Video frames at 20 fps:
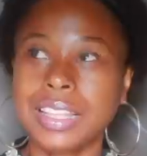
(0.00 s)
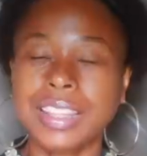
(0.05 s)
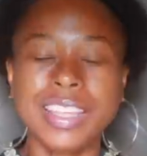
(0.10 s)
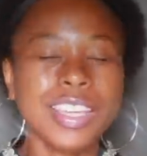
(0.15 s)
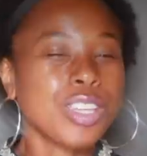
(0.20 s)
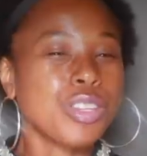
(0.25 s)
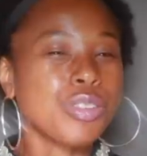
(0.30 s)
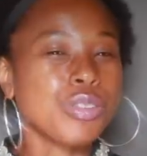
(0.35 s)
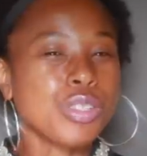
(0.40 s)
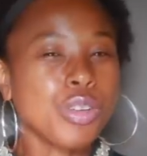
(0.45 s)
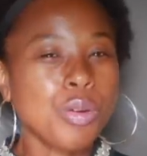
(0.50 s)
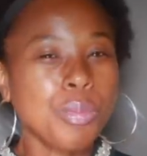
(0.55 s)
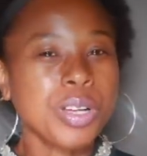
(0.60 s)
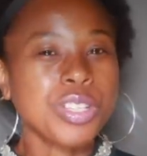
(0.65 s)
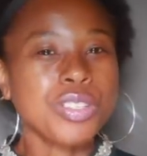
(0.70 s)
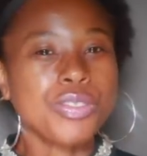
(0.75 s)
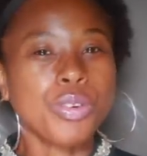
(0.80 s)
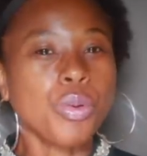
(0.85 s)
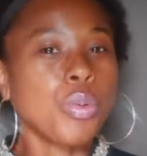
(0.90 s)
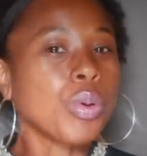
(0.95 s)
thank you so
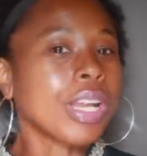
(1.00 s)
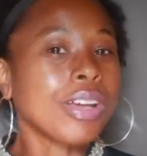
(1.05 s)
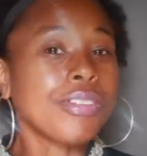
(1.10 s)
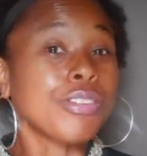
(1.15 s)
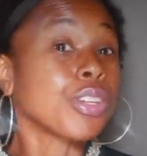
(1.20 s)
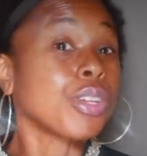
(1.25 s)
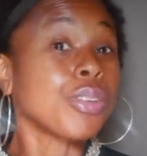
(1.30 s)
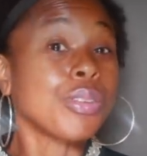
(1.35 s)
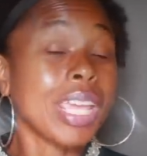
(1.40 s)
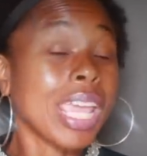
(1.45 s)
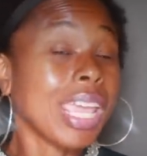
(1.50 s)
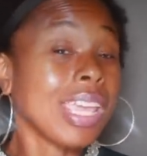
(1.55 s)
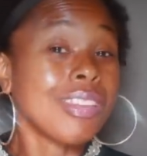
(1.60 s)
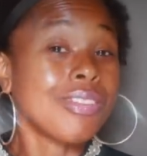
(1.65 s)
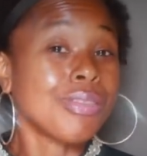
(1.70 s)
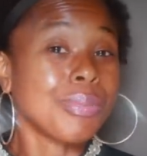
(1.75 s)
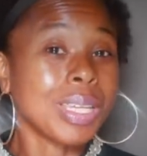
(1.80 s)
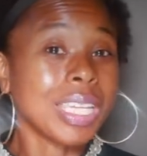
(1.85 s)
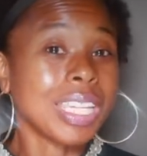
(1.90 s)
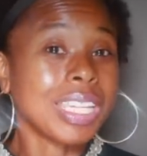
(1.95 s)
much for whatever you
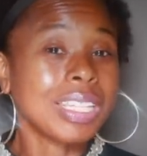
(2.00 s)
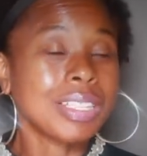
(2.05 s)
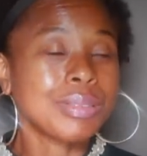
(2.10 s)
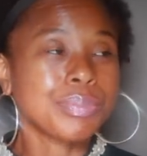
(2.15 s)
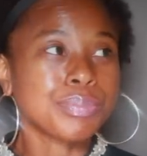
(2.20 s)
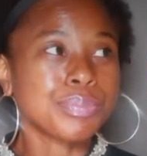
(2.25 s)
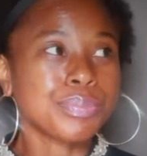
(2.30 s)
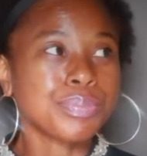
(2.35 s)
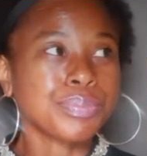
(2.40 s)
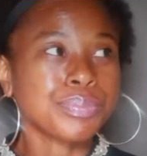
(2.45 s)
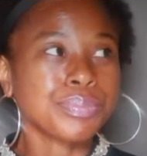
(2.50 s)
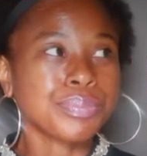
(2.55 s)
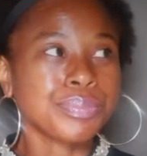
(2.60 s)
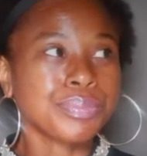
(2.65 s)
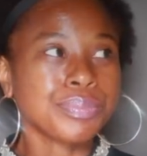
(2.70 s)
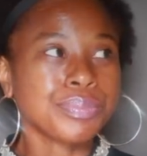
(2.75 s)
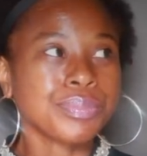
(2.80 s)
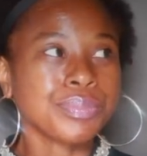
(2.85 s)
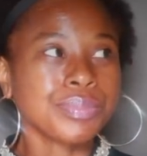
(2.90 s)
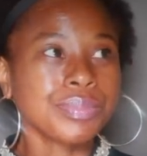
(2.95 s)
gave me.
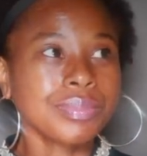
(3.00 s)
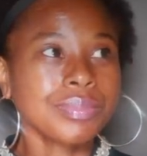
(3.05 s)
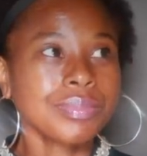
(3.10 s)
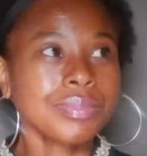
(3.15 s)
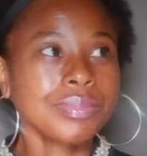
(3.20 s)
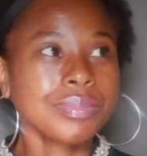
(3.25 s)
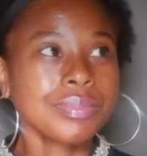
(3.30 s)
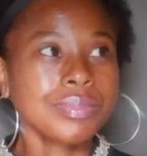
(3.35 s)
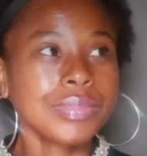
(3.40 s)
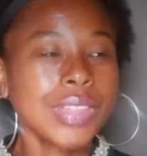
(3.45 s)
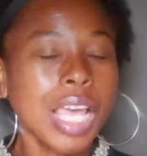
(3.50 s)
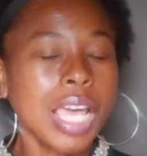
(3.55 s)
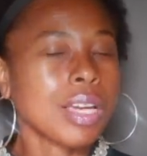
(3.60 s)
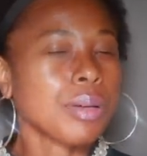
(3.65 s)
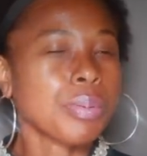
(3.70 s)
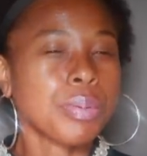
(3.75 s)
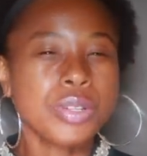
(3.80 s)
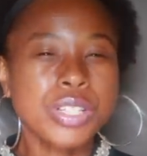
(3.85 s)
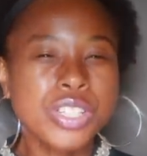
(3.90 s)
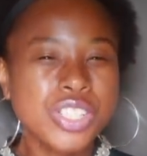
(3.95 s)
I
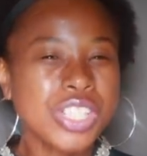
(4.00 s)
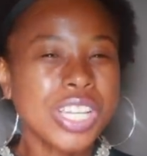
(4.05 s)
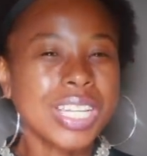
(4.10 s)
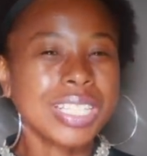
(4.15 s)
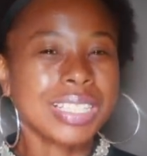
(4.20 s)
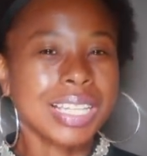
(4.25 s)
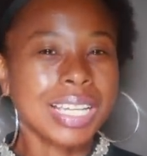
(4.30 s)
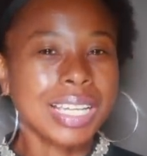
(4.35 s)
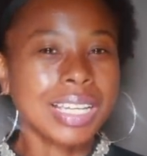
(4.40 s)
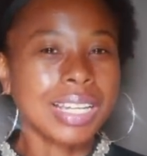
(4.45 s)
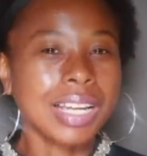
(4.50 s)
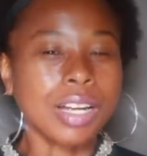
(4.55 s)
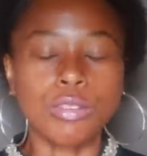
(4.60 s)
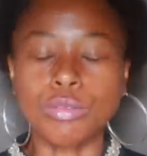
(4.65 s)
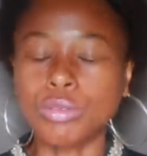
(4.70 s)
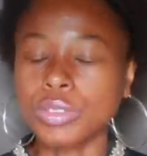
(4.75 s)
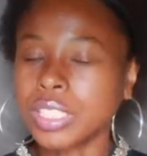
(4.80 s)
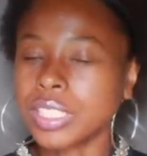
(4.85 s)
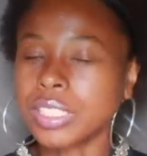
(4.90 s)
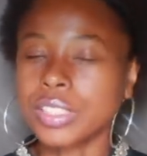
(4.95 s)
appreciate that. I
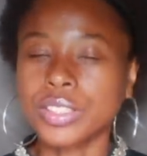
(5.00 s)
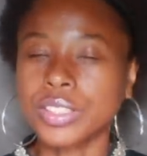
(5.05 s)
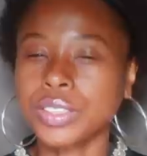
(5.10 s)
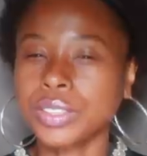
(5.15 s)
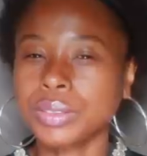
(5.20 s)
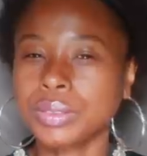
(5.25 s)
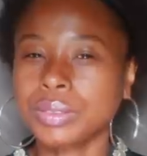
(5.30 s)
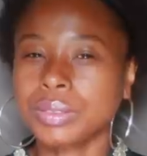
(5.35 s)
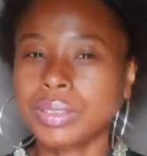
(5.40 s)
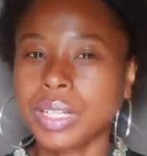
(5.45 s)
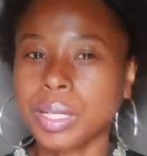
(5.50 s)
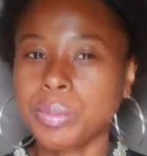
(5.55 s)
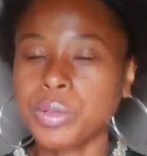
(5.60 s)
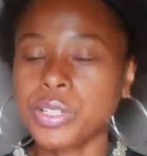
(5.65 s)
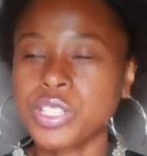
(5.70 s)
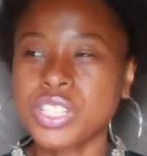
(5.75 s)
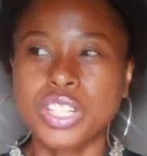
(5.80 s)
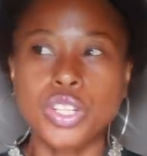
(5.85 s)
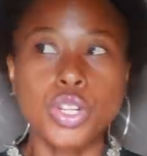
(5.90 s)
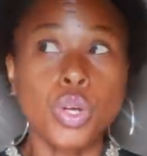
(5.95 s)
really do. I
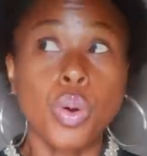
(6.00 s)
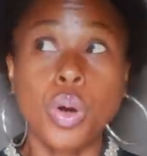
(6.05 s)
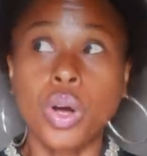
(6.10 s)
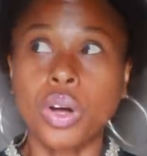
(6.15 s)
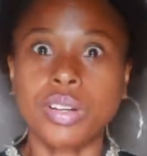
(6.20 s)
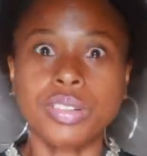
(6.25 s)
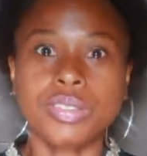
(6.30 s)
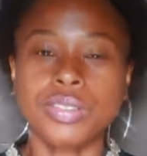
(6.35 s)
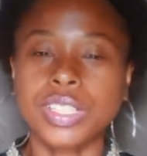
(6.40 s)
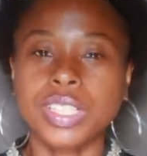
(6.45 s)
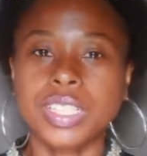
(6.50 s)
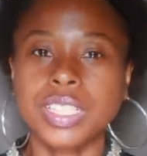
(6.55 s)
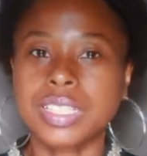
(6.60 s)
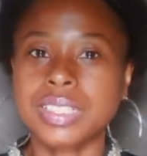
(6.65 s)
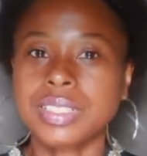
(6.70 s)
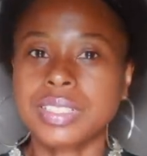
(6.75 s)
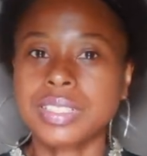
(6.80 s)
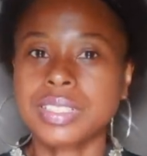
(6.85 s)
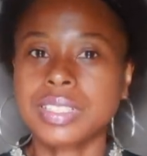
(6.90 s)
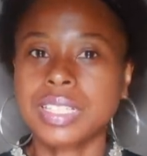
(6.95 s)
appreciate no hard
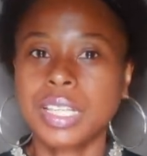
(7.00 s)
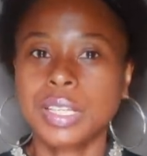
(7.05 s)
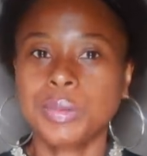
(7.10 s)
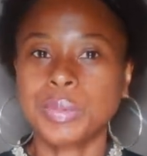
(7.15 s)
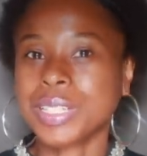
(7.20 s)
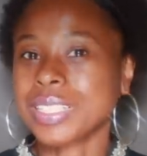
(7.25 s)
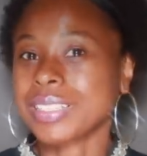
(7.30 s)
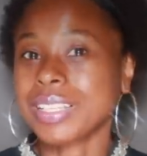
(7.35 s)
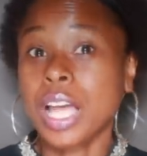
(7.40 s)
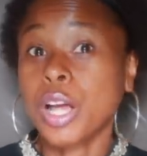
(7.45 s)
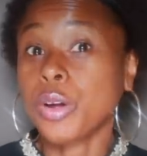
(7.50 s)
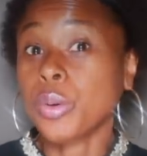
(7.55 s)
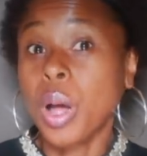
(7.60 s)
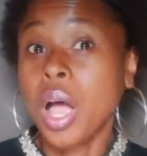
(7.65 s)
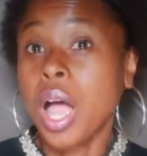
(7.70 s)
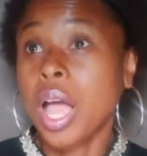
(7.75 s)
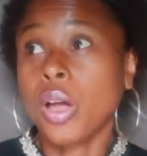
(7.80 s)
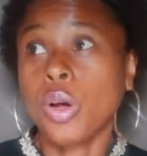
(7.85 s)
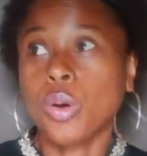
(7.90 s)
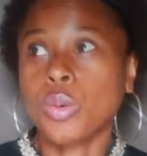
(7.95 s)
feelings. Because
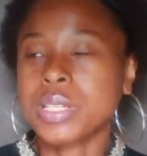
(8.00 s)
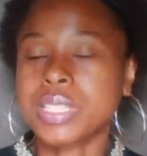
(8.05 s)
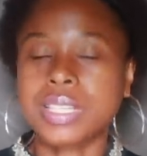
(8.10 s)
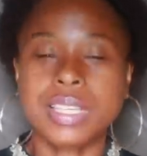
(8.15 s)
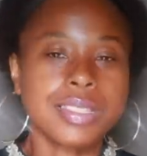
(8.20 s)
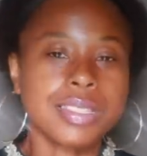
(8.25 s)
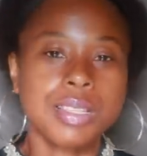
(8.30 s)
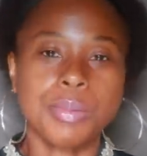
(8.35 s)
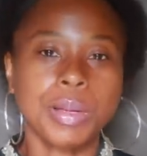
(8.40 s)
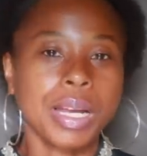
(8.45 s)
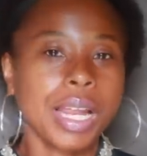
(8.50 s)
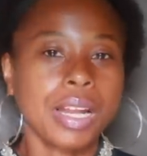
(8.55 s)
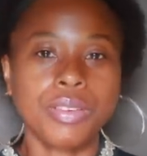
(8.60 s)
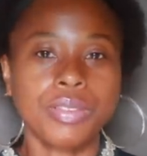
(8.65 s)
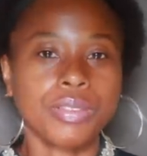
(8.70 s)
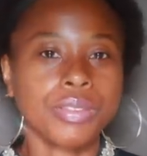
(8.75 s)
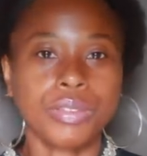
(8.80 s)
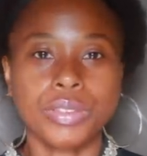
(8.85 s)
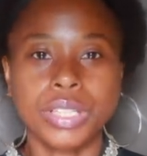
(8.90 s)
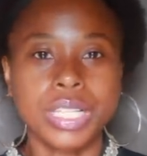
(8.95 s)
I always get someone out
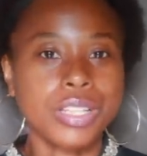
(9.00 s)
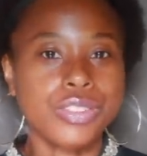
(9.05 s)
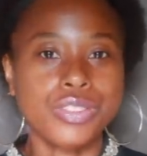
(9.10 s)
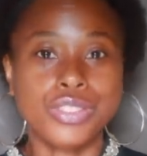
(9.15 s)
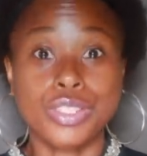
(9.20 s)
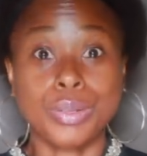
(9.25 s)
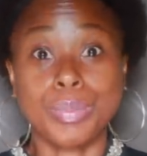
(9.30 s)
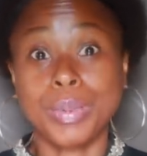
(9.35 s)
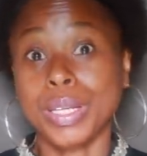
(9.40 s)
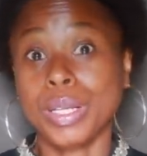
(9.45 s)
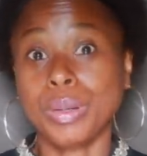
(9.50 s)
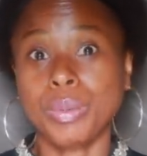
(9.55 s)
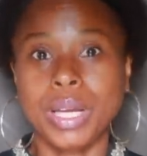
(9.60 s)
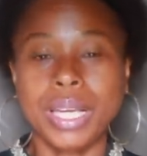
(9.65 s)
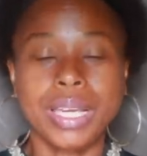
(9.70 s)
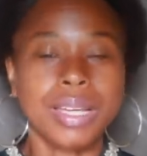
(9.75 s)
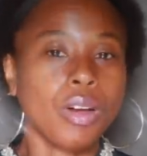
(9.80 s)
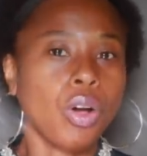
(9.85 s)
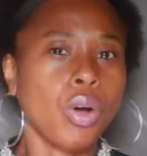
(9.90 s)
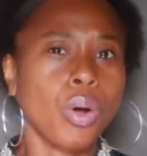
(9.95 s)
of a relationship anyway.
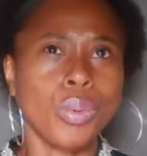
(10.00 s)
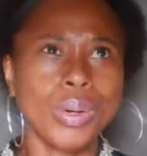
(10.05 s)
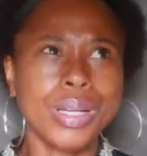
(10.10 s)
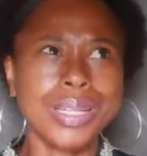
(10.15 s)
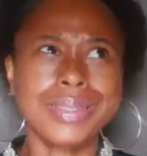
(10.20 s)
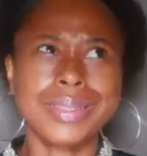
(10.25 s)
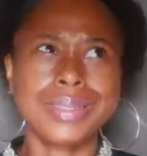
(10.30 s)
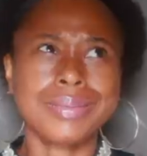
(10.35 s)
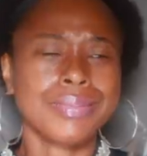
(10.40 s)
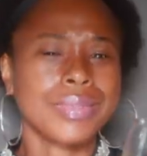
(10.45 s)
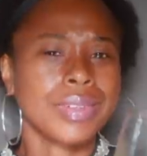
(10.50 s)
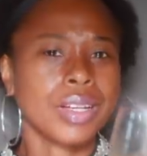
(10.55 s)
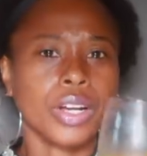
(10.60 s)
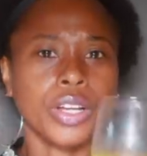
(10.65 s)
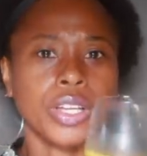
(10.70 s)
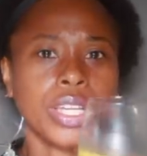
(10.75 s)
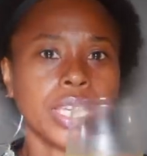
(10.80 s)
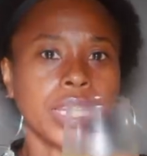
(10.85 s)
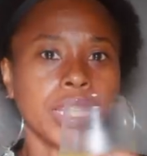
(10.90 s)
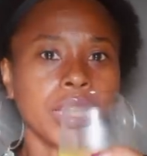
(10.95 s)
Always.
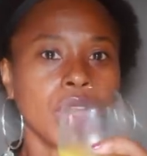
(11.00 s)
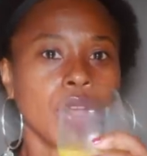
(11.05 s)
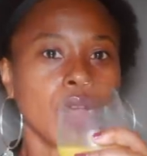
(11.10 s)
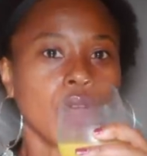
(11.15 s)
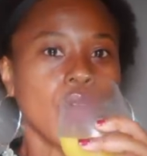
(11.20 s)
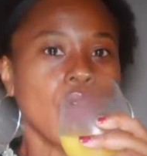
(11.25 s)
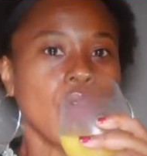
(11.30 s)
Are you kidding?